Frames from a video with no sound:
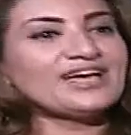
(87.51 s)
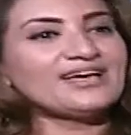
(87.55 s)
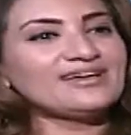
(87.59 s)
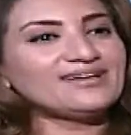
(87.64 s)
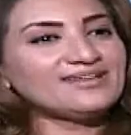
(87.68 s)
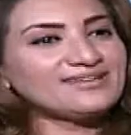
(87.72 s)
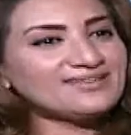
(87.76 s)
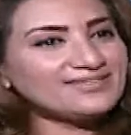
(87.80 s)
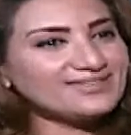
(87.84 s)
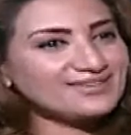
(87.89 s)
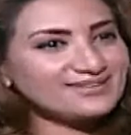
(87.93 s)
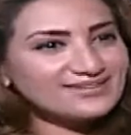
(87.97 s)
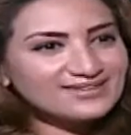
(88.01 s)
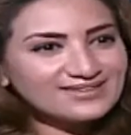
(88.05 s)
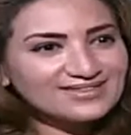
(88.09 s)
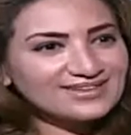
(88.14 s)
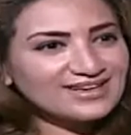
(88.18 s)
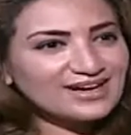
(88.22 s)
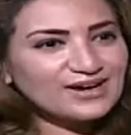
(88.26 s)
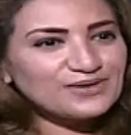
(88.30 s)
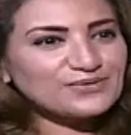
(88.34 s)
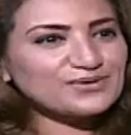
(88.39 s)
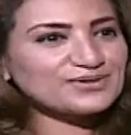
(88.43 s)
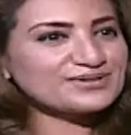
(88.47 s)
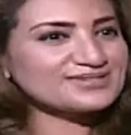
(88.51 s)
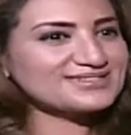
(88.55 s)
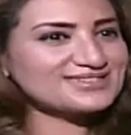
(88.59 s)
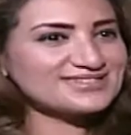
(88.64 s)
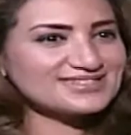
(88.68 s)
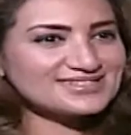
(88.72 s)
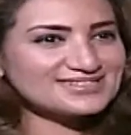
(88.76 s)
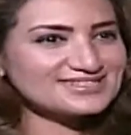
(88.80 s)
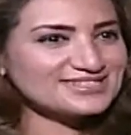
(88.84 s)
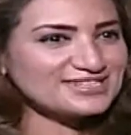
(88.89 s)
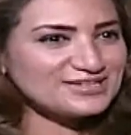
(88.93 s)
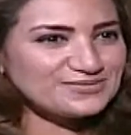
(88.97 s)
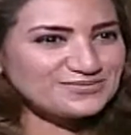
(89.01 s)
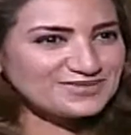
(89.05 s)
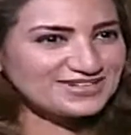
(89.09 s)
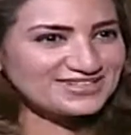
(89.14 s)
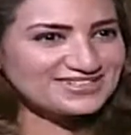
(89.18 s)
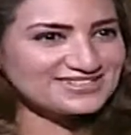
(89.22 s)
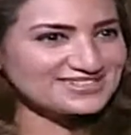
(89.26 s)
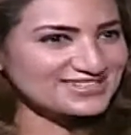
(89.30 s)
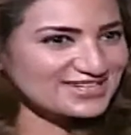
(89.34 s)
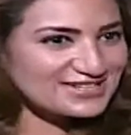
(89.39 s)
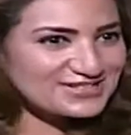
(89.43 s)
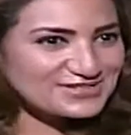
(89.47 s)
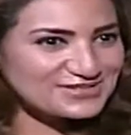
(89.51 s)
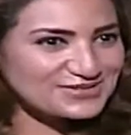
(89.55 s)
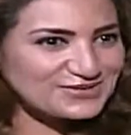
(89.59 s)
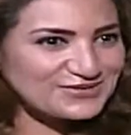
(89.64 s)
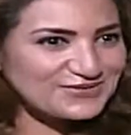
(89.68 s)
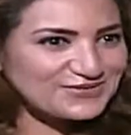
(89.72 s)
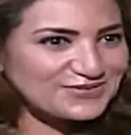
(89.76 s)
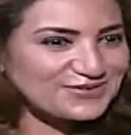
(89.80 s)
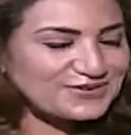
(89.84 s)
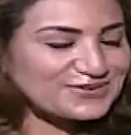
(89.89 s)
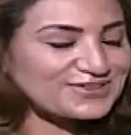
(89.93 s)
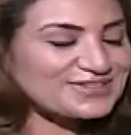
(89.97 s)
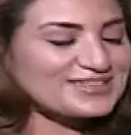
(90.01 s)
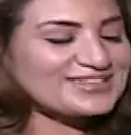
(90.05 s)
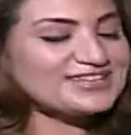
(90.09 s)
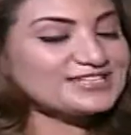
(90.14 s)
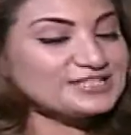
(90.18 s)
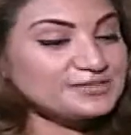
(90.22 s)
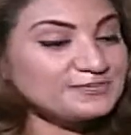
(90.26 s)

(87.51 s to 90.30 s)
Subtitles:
The hour is 60 minutes, and so forth.